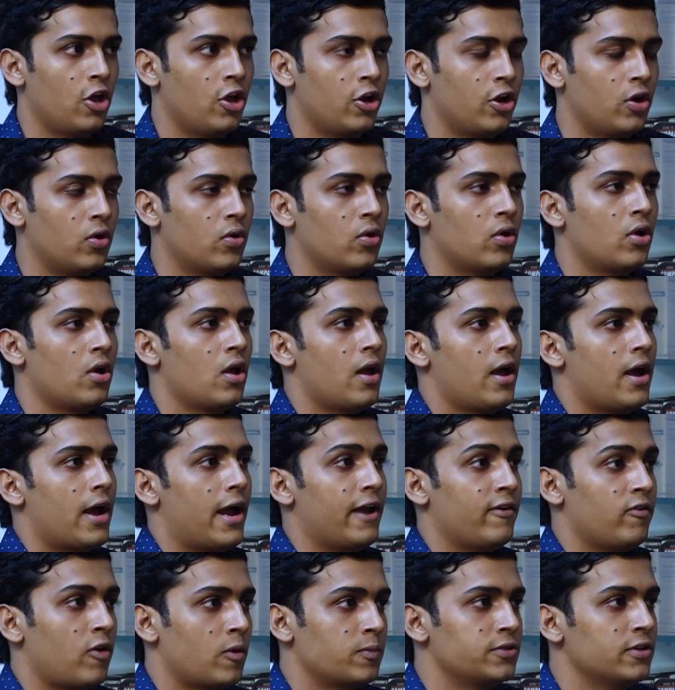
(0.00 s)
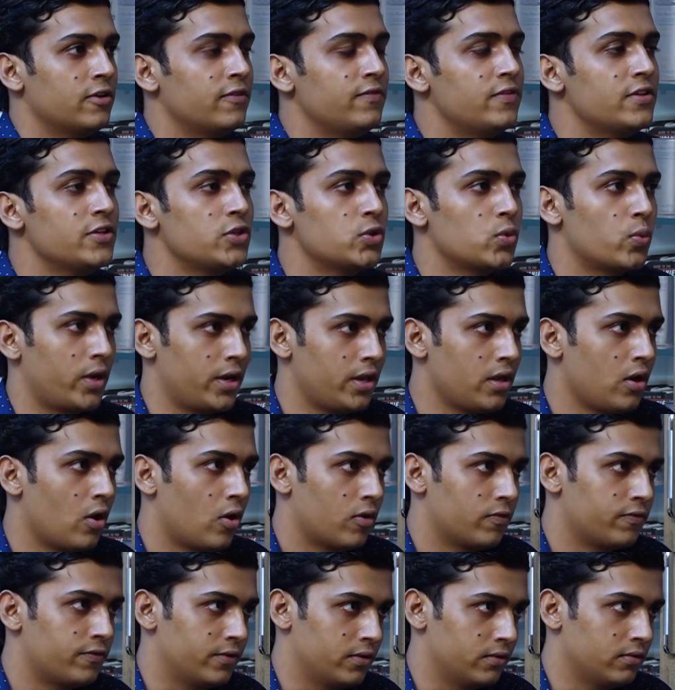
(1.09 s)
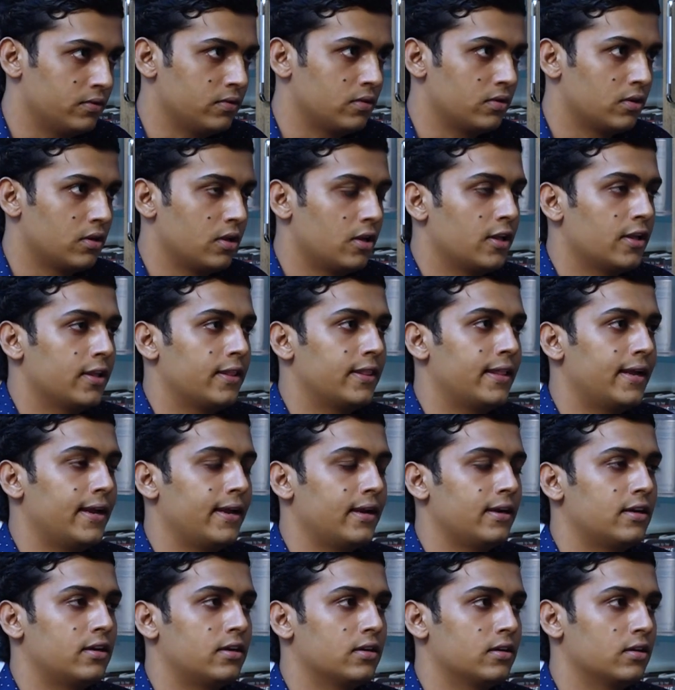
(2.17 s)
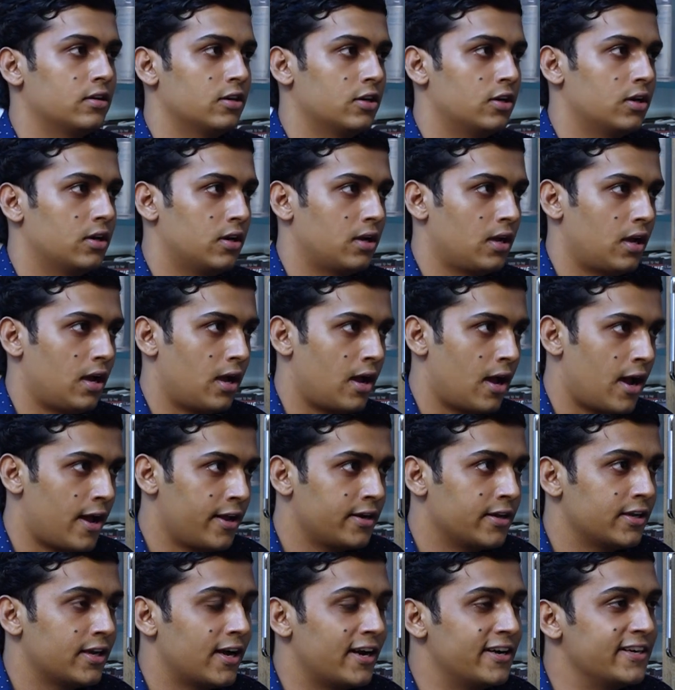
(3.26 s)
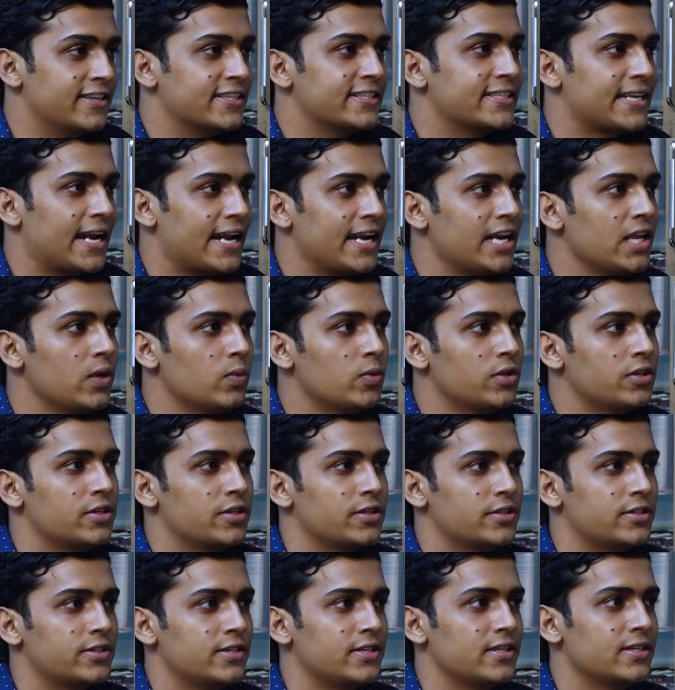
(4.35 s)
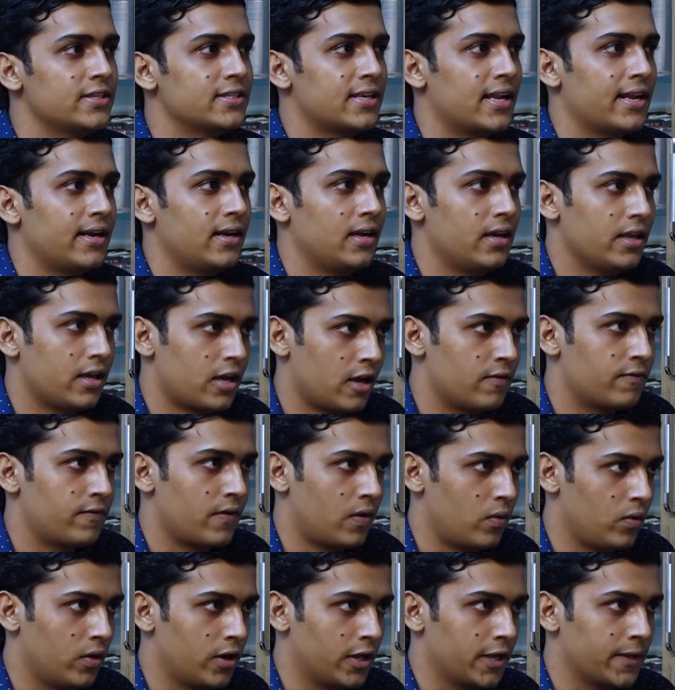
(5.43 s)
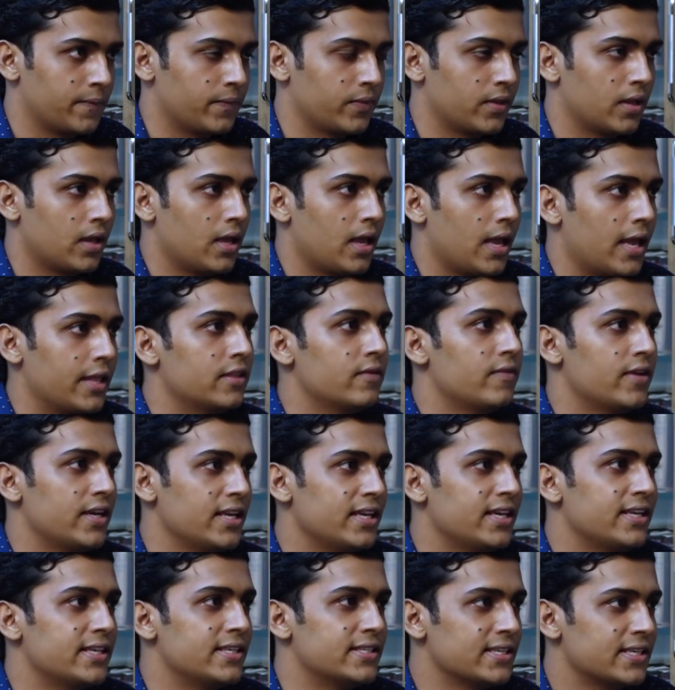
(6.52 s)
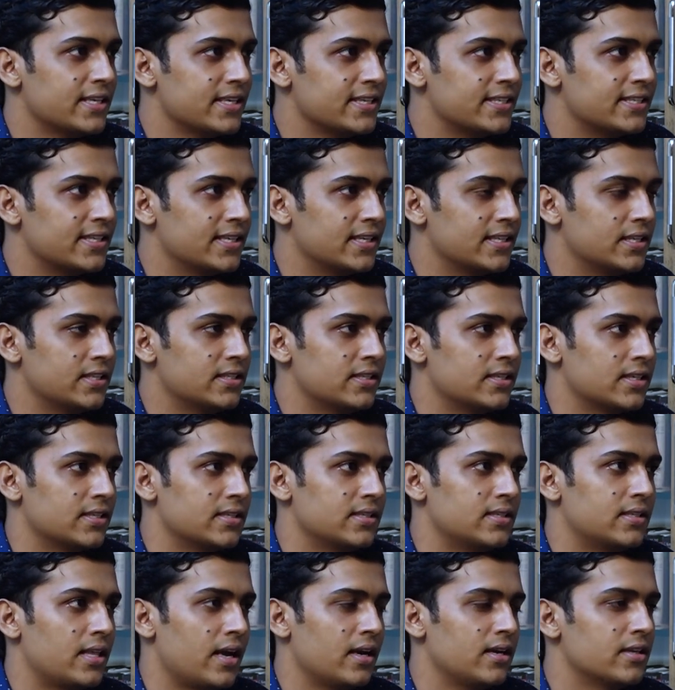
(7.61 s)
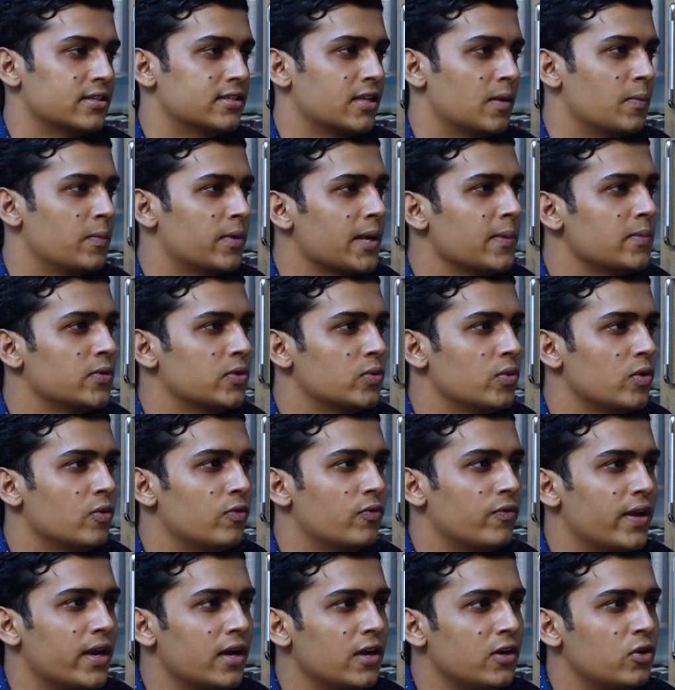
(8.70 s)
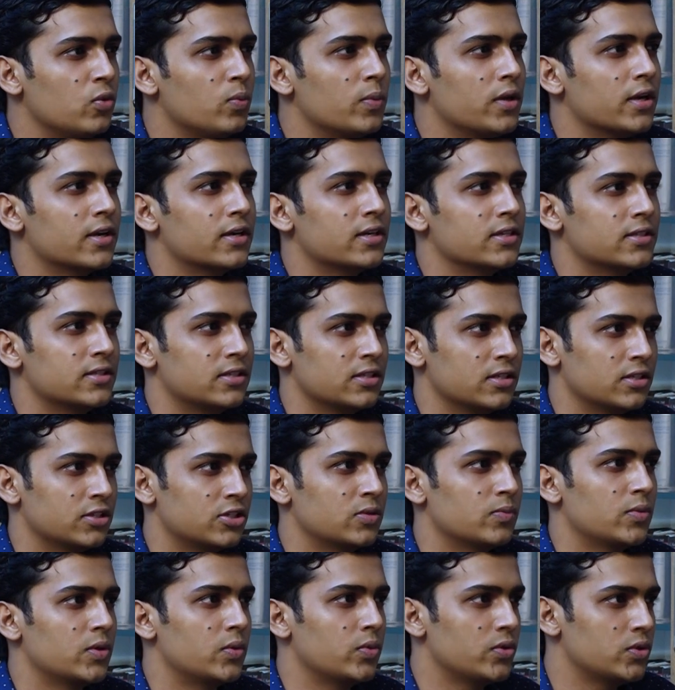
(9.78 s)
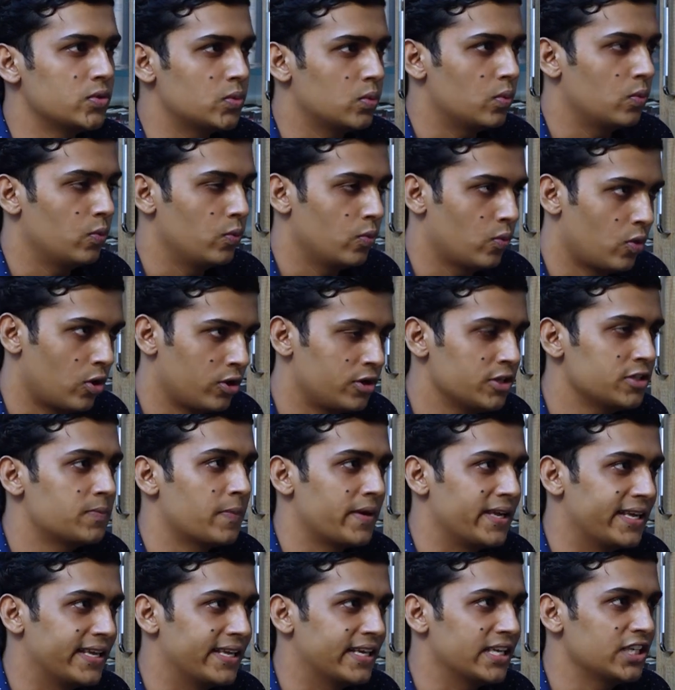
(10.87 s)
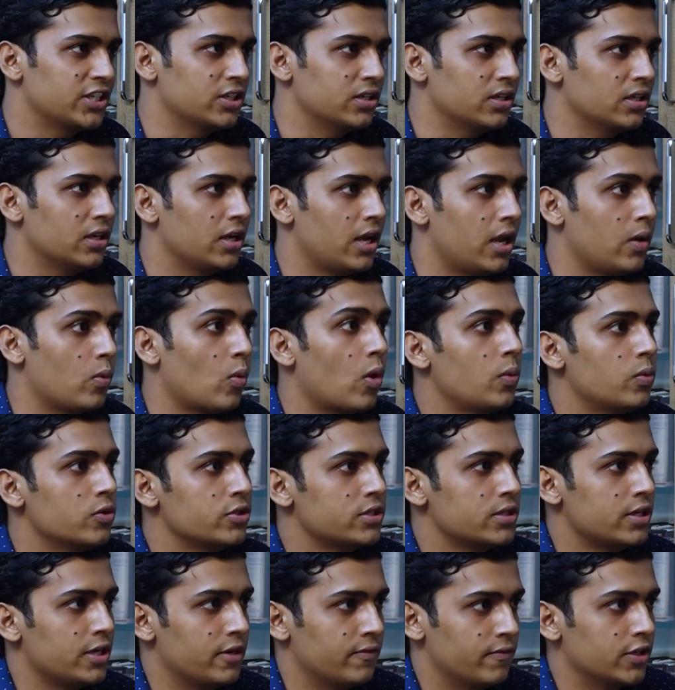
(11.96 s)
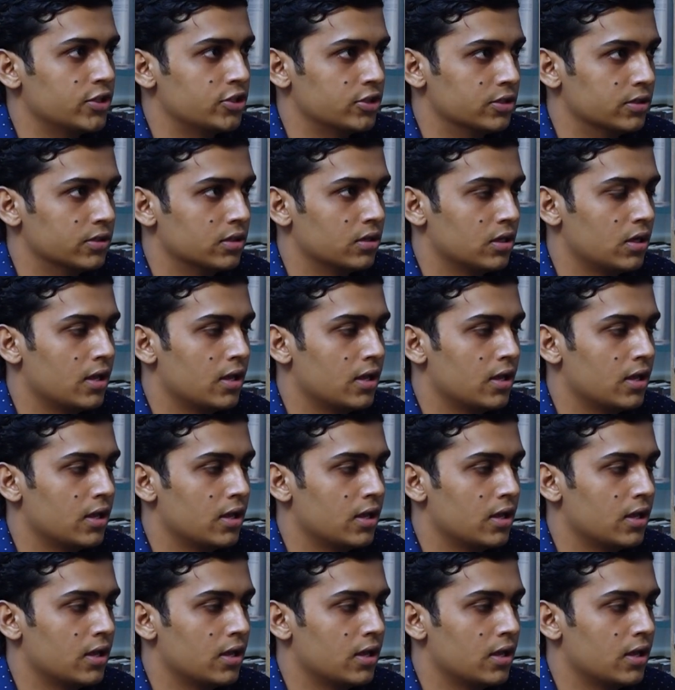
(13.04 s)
Now, I have observed this very often that our understanding with history is slightly confounding. And the very reason I say this is that sometimes we fail to make a distinction between what is migration and what was an invasion.